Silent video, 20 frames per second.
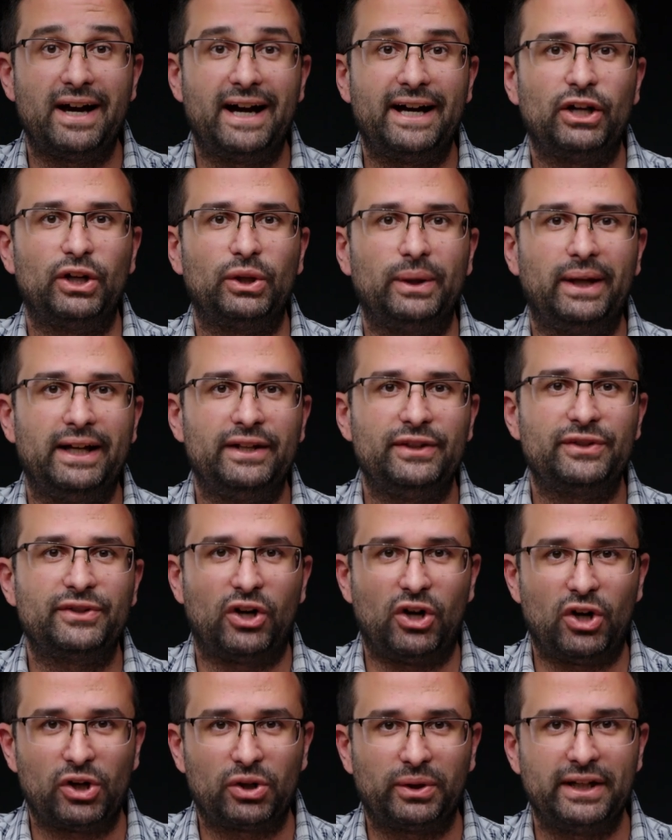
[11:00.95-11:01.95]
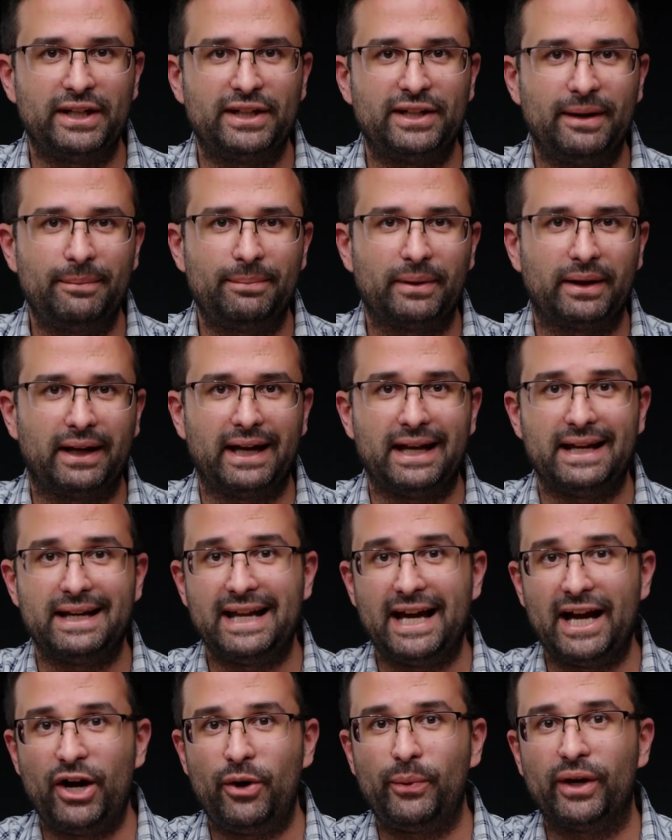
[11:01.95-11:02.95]
got our lens all cleaned up, and
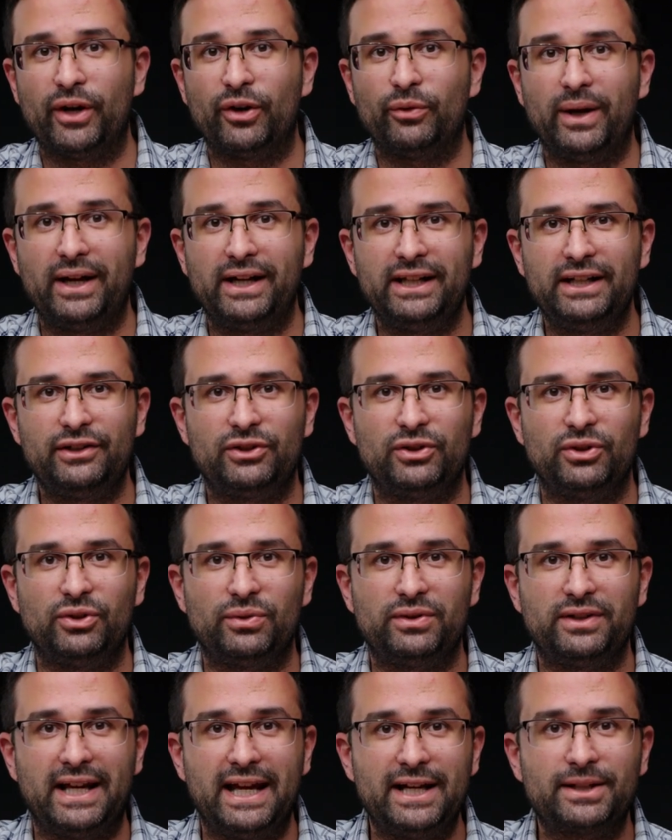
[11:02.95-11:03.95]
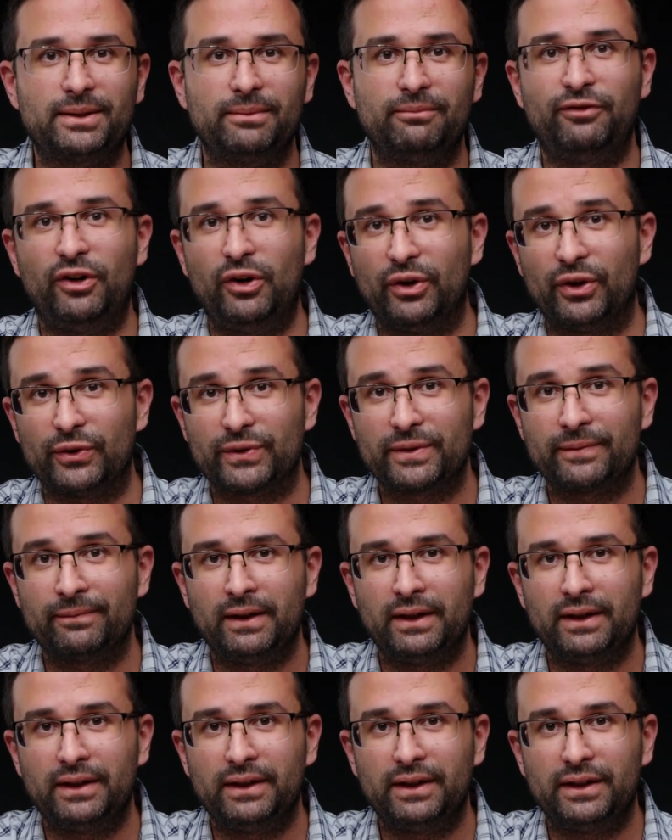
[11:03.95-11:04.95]
now we are ready to take some photos.
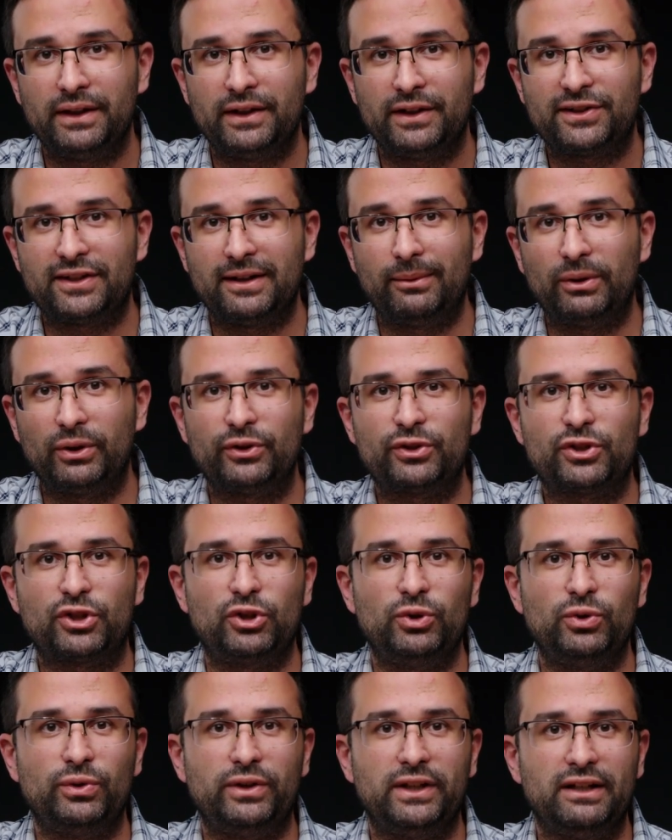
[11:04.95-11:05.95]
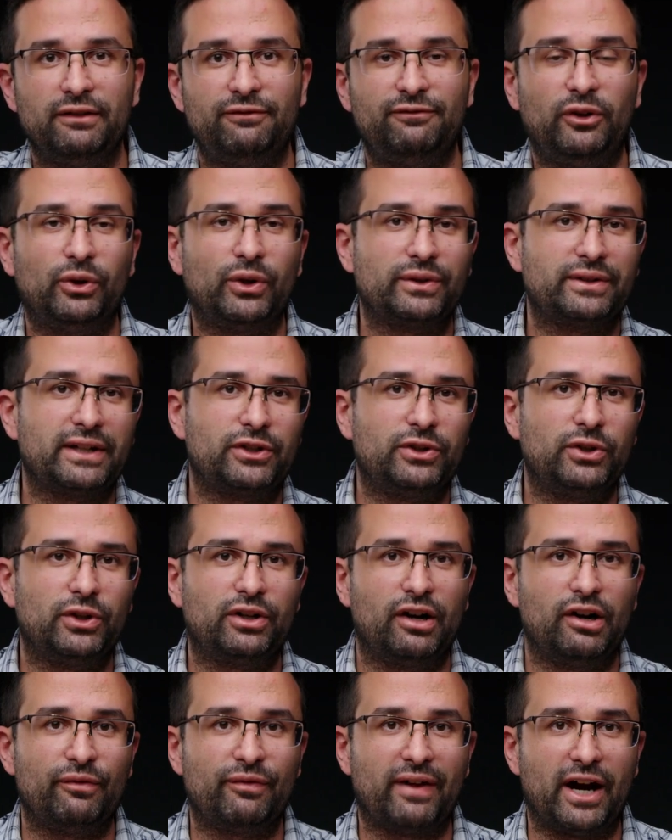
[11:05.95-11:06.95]
Similar to the photos I took
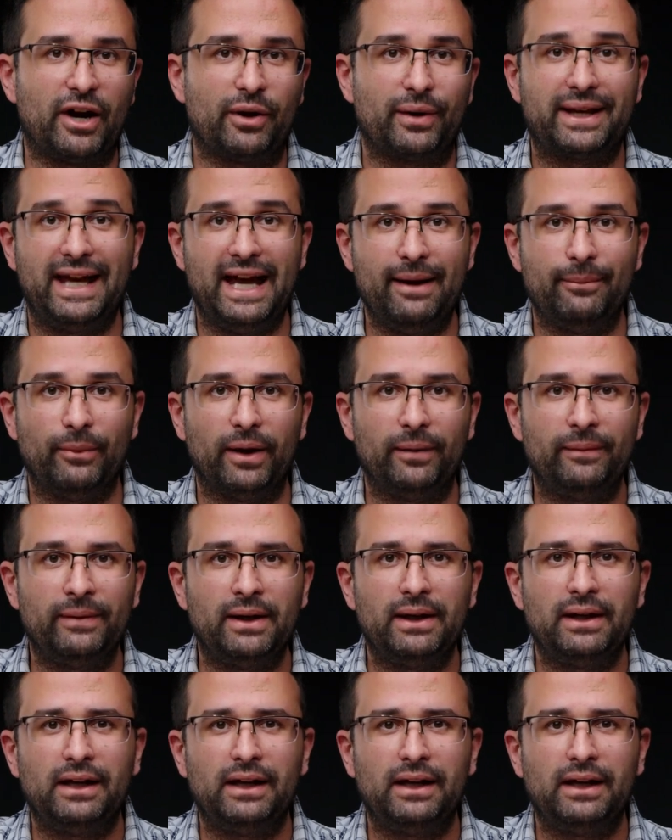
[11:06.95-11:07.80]
of our camera,